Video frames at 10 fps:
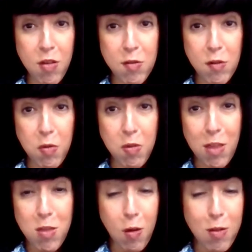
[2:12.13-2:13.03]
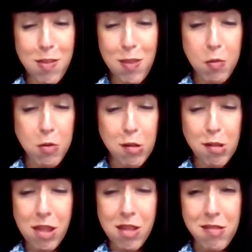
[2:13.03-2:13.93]
So they thought that they would
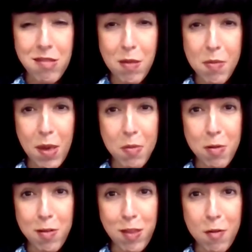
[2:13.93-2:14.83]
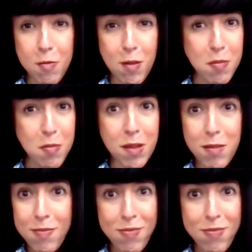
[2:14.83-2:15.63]
just easily be able to lift it, but